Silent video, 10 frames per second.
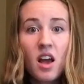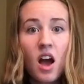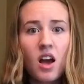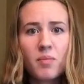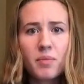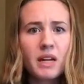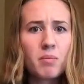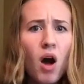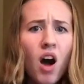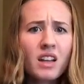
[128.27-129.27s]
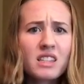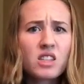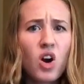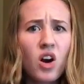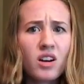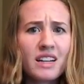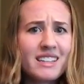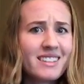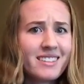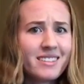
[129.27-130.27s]
But in POTS, the heart
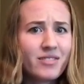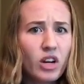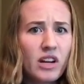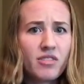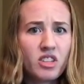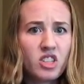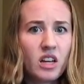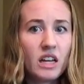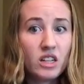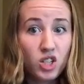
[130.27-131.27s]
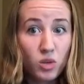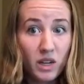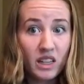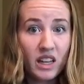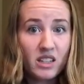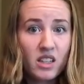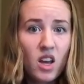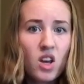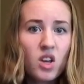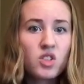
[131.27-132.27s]
isn't very efficient in doing this.
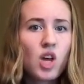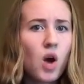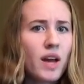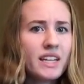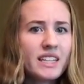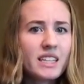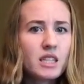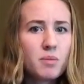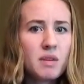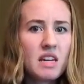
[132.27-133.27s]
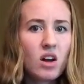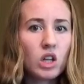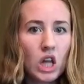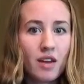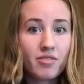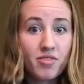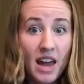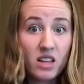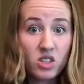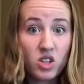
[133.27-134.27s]
So it needs to be a lot
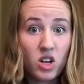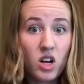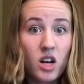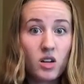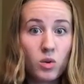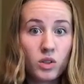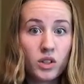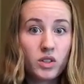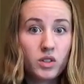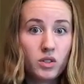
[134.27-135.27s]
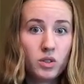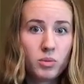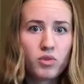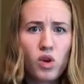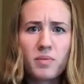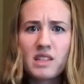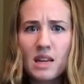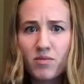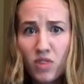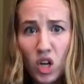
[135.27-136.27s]
faster in order to perform the
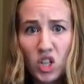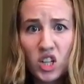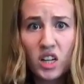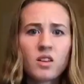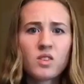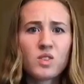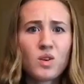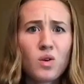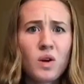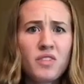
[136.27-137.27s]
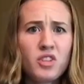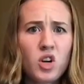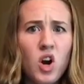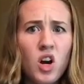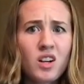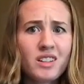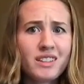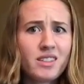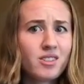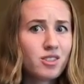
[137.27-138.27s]
same function. So if your heart
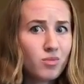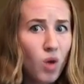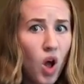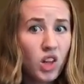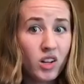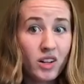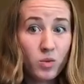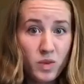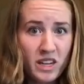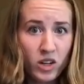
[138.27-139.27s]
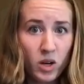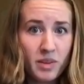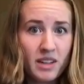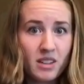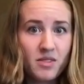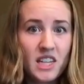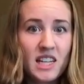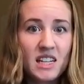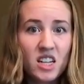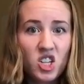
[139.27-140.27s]
is smaller and weaker because of
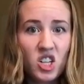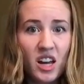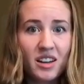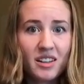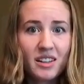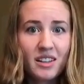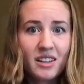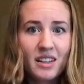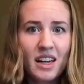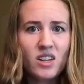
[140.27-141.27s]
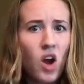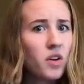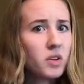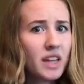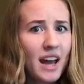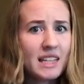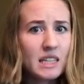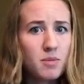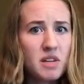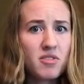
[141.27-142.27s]
deconditioning, it not only
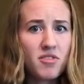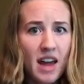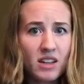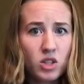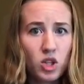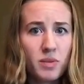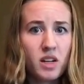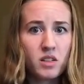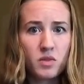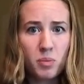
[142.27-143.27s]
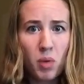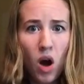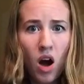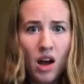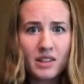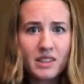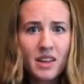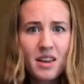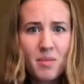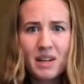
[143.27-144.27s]
has to beat faster because of the POTS,
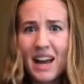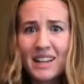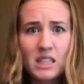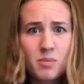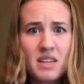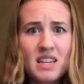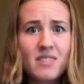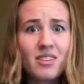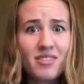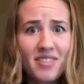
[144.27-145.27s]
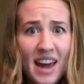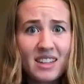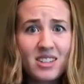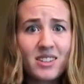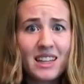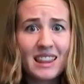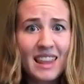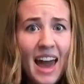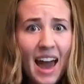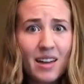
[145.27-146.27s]
but it has to be even faster than
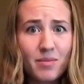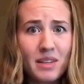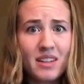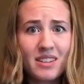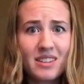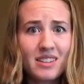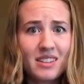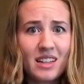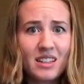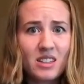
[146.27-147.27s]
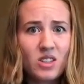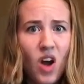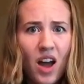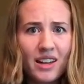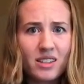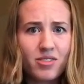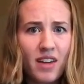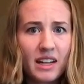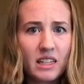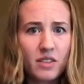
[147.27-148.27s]
that because it's not as
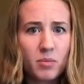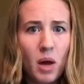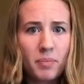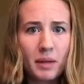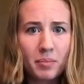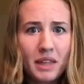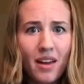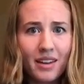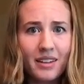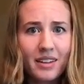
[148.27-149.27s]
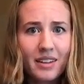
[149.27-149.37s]
effective in pumping blood.